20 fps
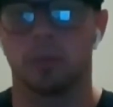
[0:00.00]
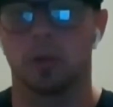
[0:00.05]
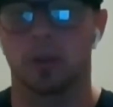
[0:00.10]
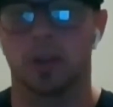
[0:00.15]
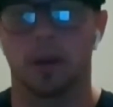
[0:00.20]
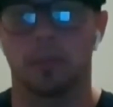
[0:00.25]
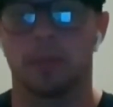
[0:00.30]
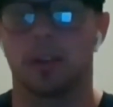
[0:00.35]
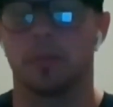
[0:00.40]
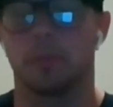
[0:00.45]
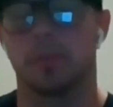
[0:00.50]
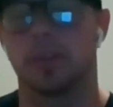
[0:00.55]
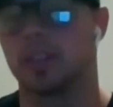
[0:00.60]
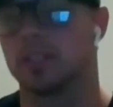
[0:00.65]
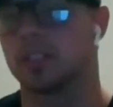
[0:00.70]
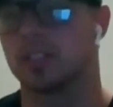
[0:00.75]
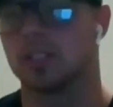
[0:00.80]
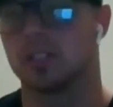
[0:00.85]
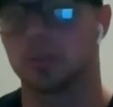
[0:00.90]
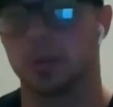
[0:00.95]
You come in
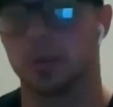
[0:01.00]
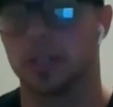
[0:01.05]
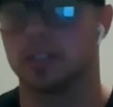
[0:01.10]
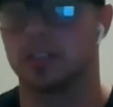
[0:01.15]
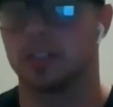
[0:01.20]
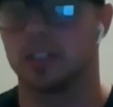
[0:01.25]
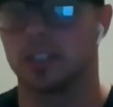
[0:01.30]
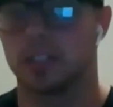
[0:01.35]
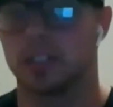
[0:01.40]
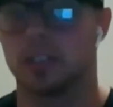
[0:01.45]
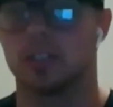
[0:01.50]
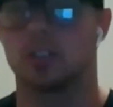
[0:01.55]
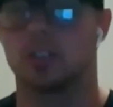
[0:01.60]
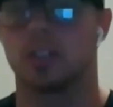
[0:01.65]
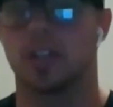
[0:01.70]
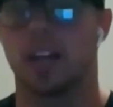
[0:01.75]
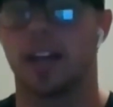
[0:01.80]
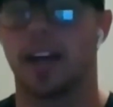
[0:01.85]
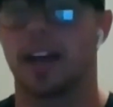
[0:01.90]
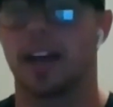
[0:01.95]
big situations, you
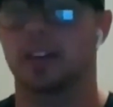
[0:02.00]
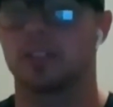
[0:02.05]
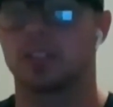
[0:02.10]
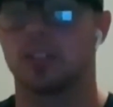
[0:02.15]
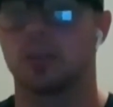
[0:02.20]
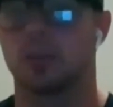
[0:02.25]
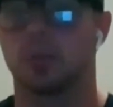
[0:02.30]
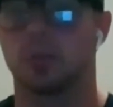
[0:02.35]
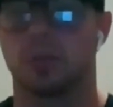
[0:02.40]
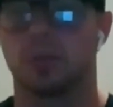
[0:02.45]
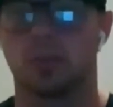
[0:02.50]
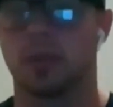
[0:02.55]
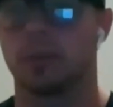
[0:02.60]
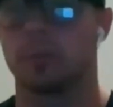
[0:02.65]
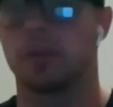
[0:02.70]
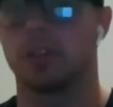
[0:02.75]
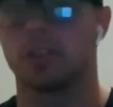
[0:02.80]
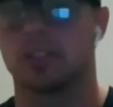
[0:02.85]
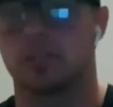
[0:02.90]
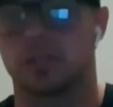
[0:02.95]
got to execute three
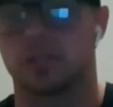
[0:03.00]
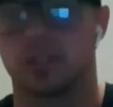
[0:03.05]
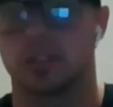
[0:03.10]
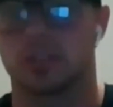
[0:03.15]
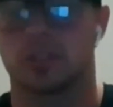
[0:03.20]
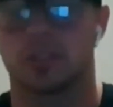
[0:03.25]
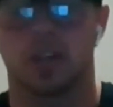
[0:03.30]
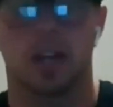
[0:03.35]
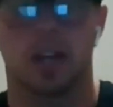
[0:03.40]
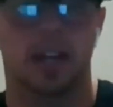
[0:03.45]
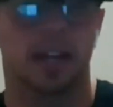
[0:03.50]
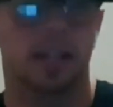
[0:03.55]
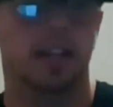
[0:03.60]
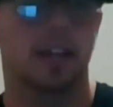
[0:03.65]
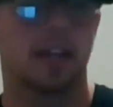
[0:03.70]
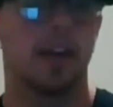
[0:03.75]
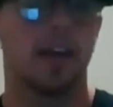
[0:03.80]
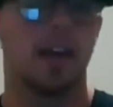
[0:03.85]
pitches for a strike.